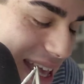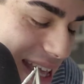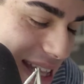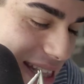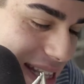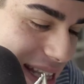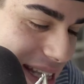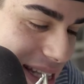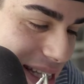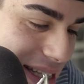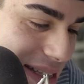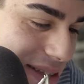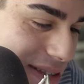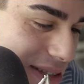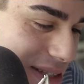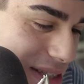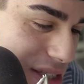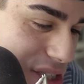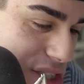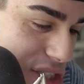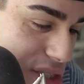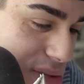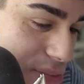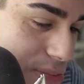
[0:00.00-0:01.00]
and then
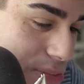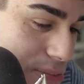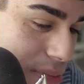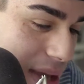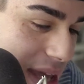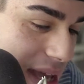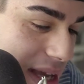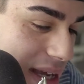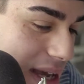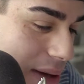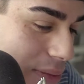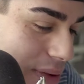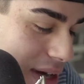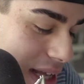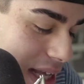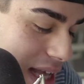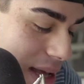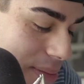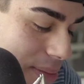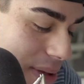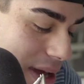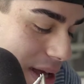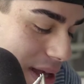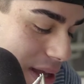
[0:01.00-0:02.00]
just I want to
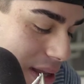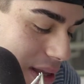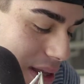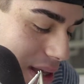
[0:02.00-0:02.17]
get my